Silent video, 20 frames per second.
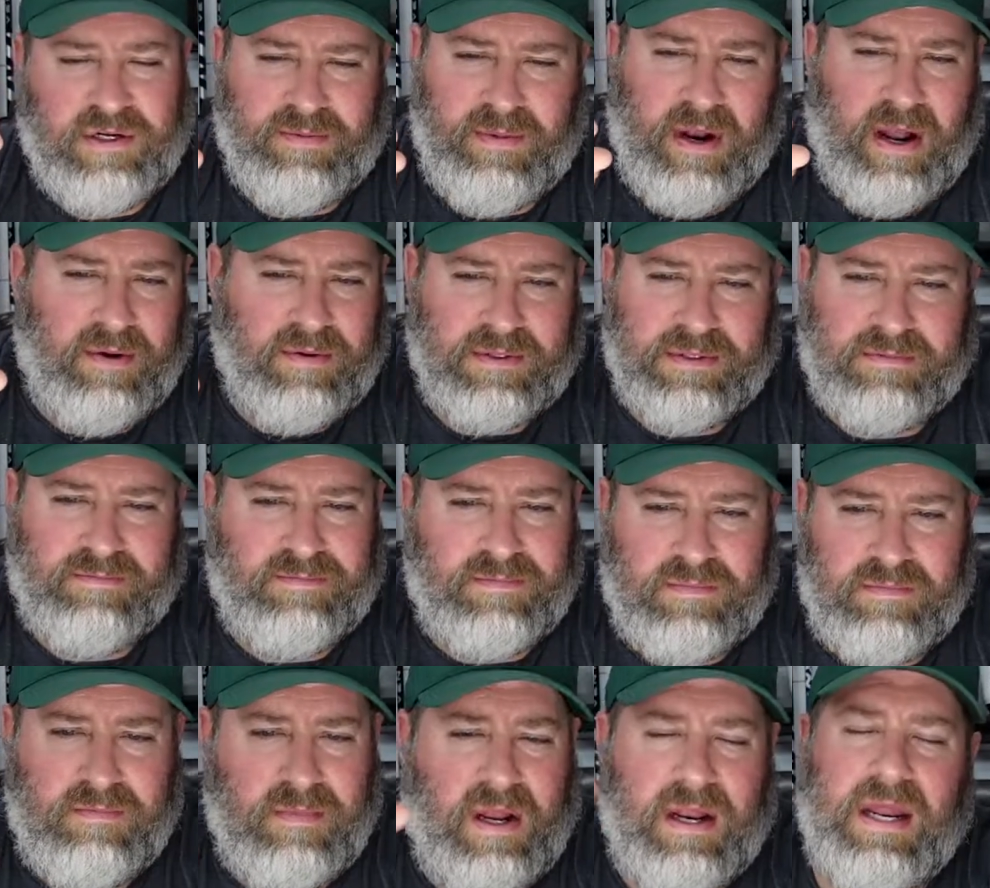I mean, I was
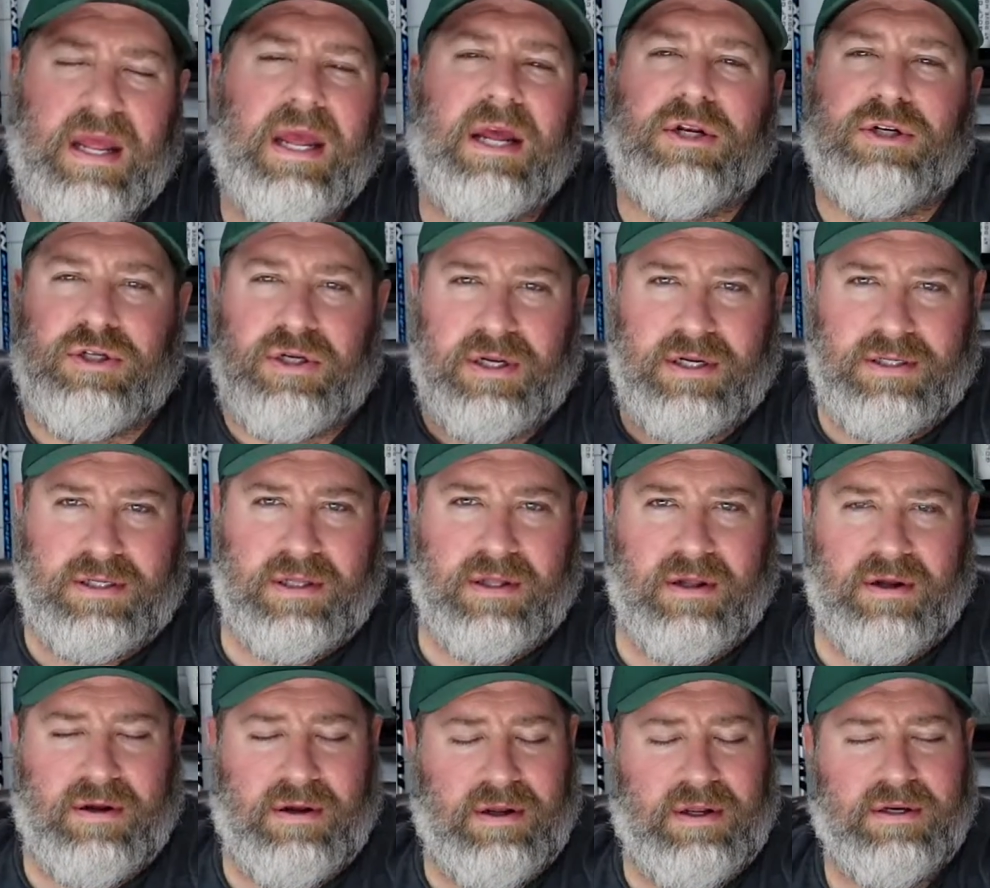an inch into
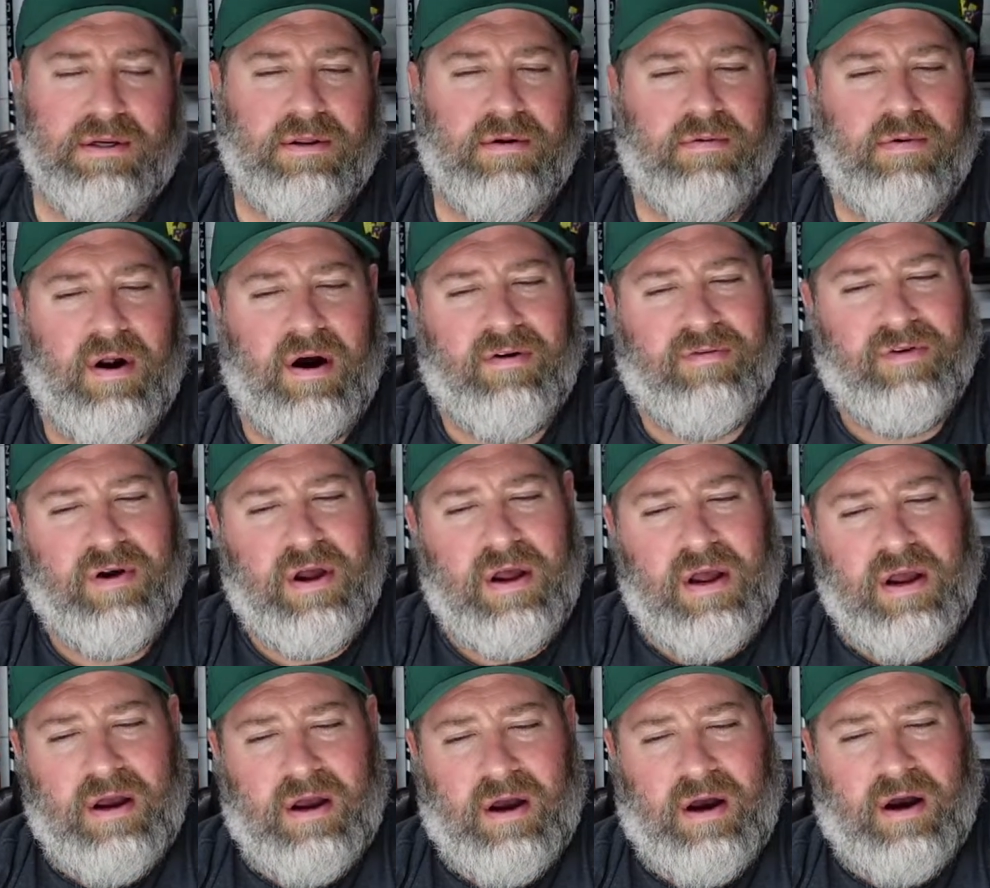the rough,
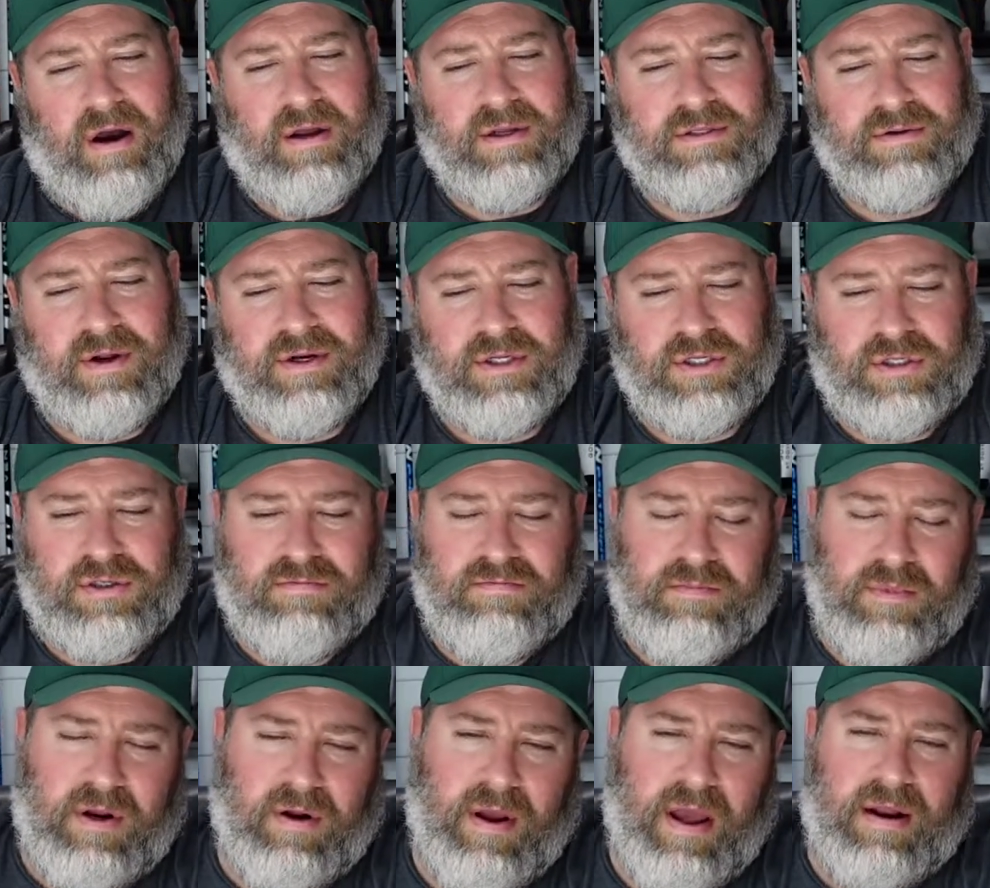so I just
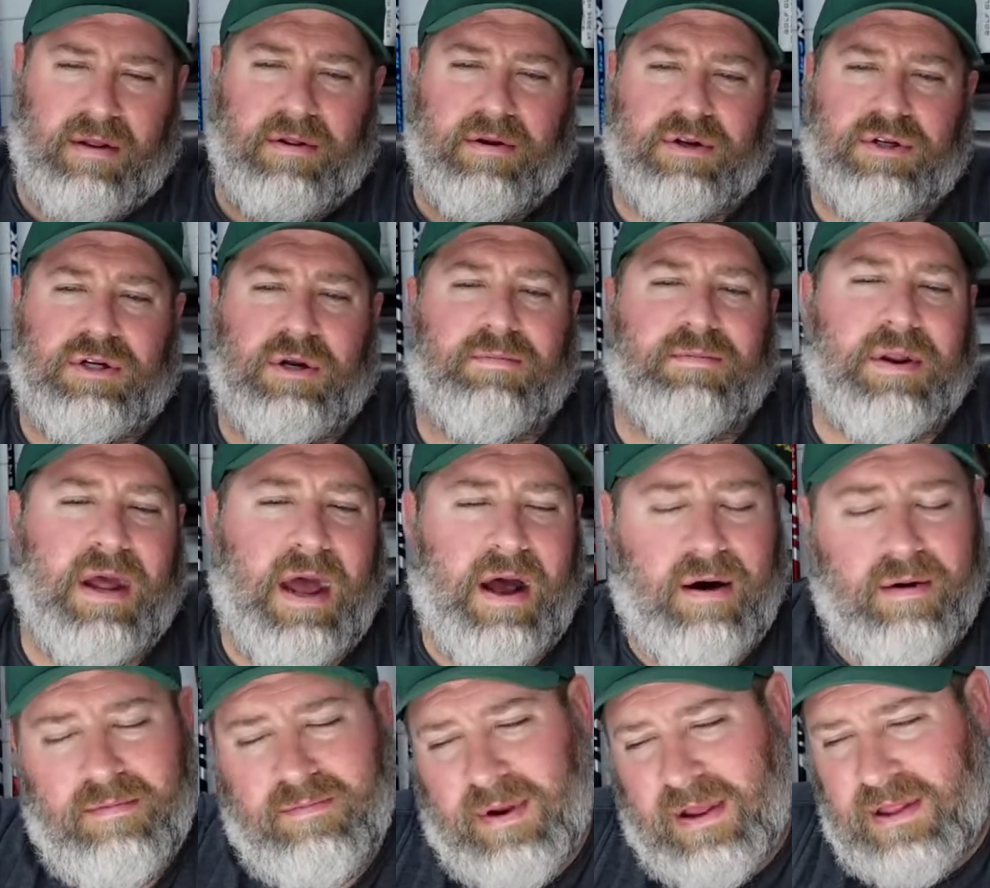had a little chip
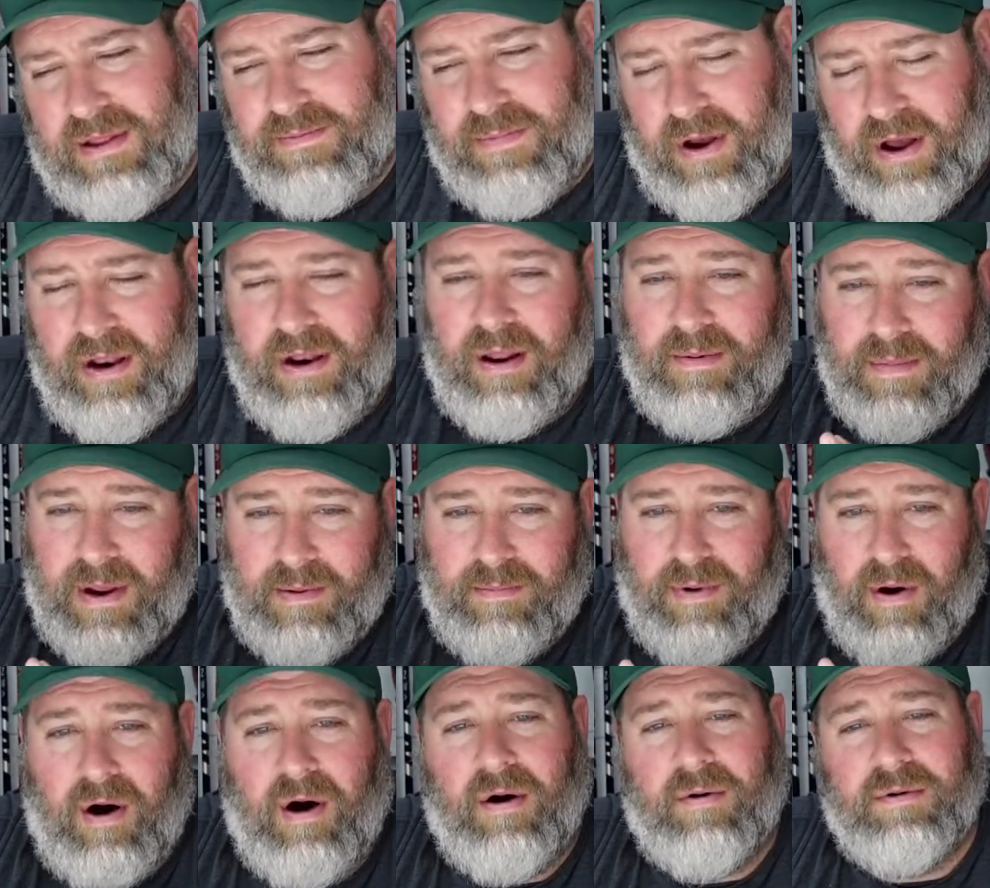down, made the putt, and I made
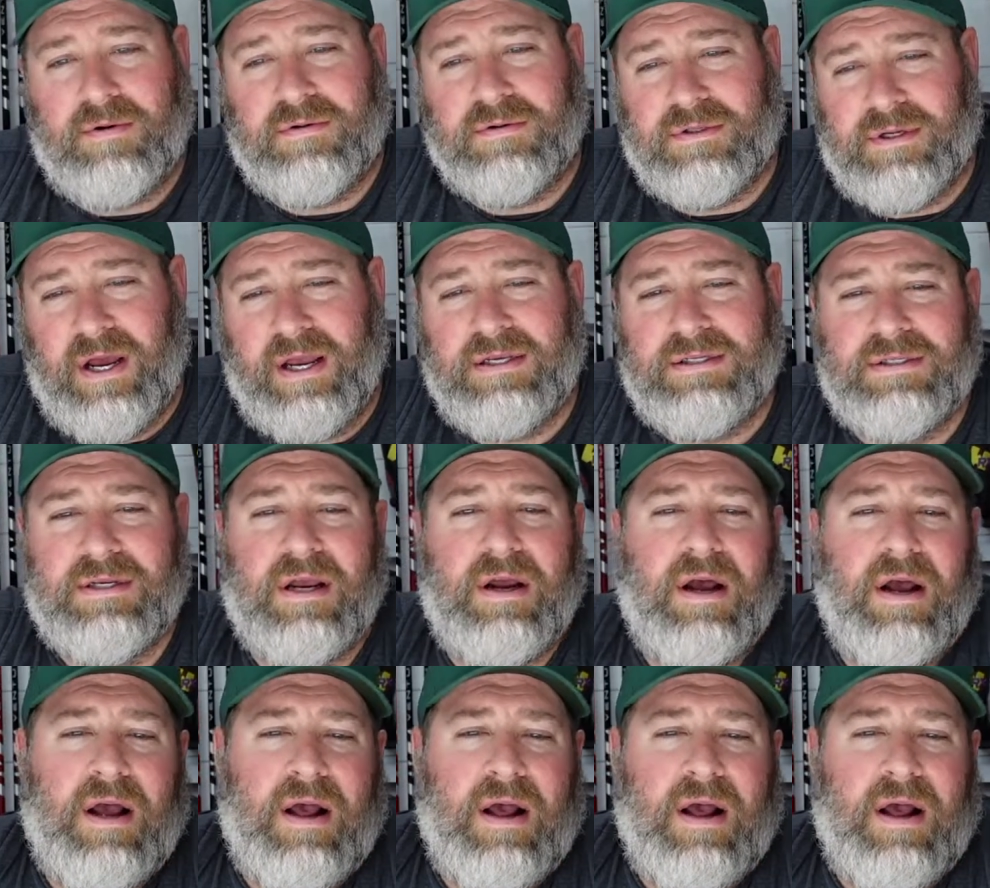par, which was nice.